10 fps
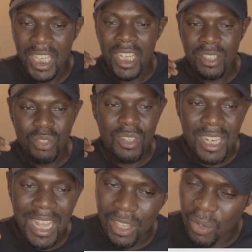It's not
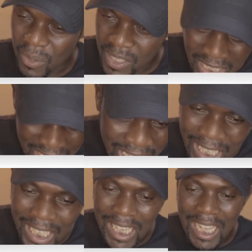like you're sitting
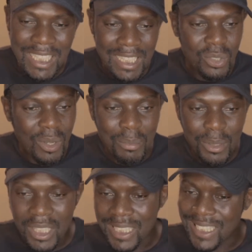in class and
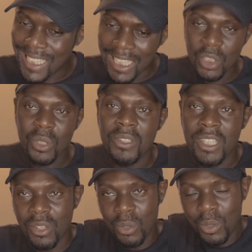somebody is lecturing
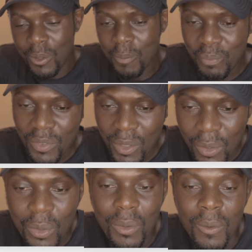you.
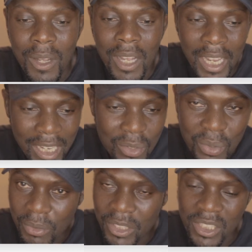You're into
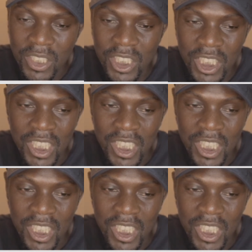research.